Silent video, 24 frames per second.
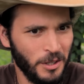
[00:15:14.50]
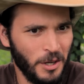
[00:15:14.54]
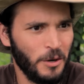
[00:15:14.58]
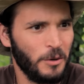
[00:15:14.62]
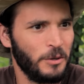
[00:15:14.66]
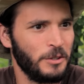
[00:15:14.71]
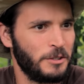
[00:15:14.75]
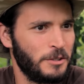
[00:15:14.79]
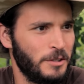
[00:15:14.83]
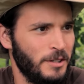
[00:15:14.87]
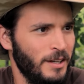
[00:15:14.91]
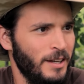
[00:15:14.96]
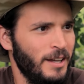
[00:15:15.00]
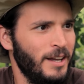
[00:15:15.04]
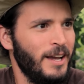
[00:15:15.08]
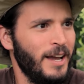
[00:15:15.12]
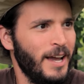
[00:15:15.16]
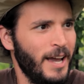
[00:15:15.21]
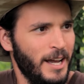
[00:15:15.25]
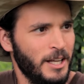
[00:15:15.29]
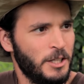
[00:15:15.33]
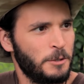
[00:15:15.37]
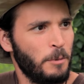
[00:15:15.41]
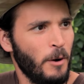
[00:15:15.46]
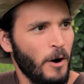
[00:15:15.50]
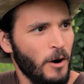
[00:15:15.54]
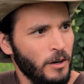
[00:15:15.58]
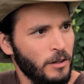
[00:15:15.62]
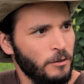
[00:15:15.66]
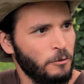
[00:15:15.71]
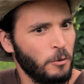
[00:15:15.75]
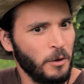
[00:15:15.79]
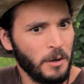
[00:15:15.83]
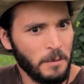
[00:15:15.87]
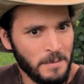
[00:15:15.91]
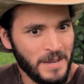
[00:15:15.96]
No, it's part
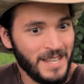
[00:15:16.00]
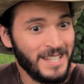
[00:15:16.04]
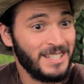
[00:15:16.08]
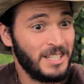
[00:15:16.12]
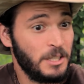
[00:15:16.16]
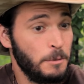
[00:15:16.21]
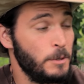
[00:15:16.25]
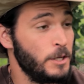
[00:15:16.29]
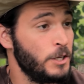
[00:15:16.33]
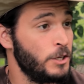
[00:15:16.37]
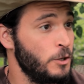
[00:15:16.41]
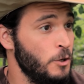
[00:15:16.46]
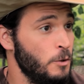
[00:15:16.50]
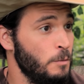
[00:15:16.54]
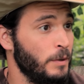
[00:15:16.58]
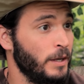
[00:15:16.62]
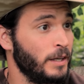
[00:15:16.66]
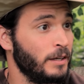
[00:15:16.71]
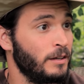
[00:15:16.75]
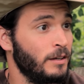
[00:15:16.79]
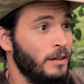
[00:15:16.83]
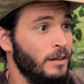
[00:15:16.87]
of what it means to be human.